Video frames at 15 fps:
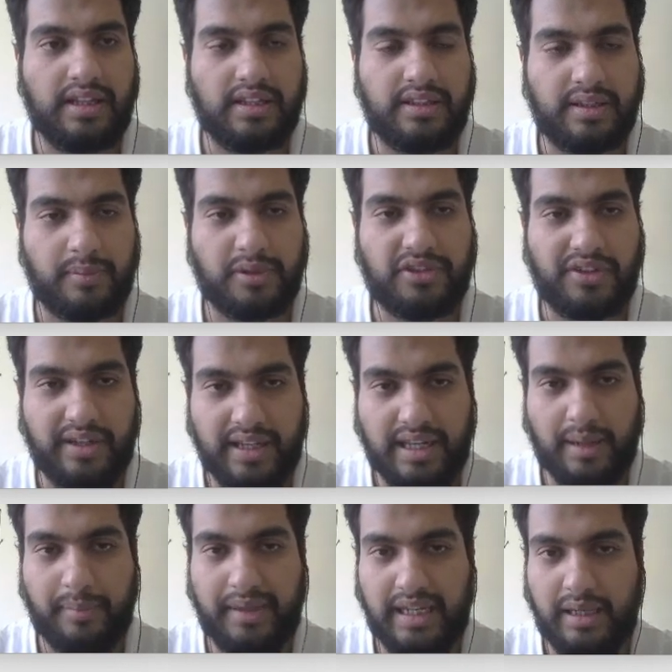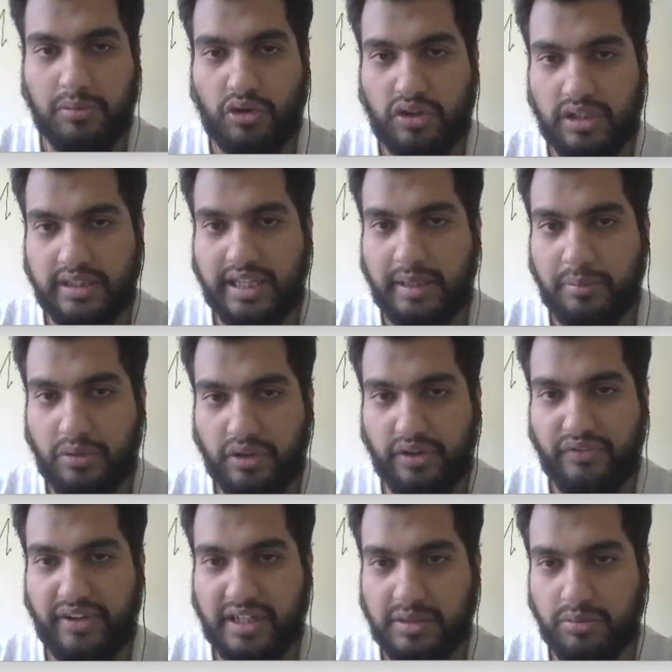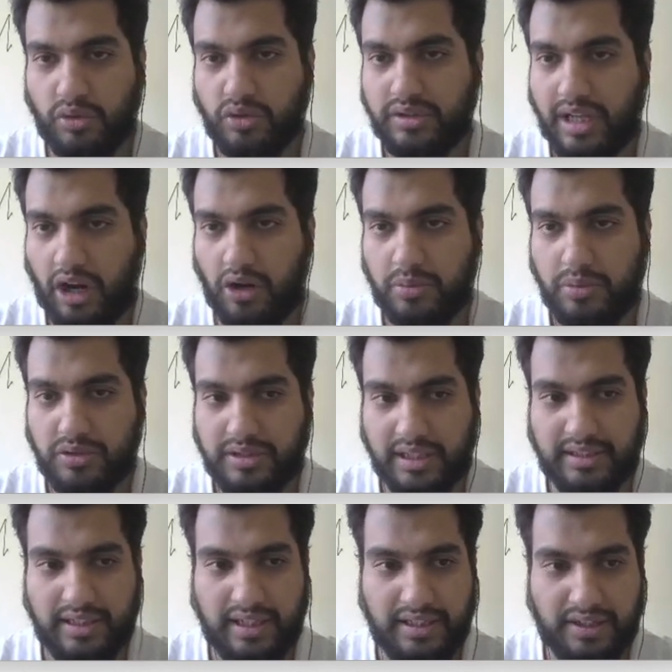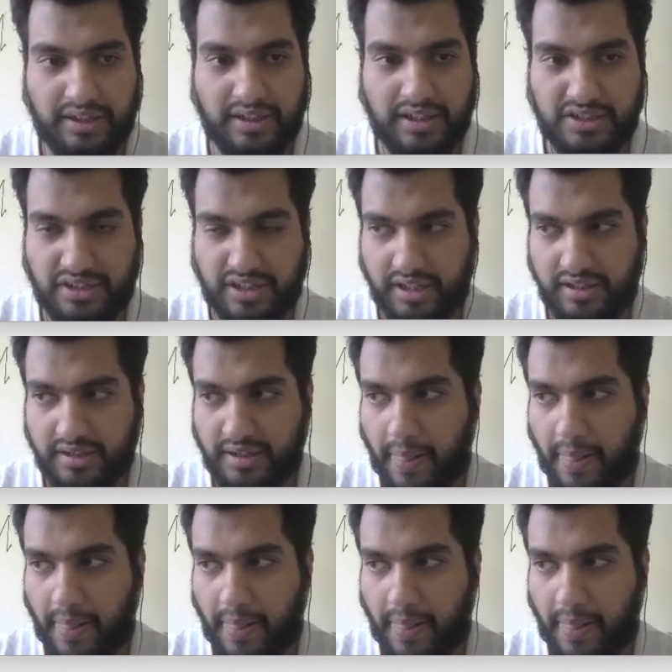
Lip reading: Number 3, in a Mealy model, the input affects both the outputs and the internal state.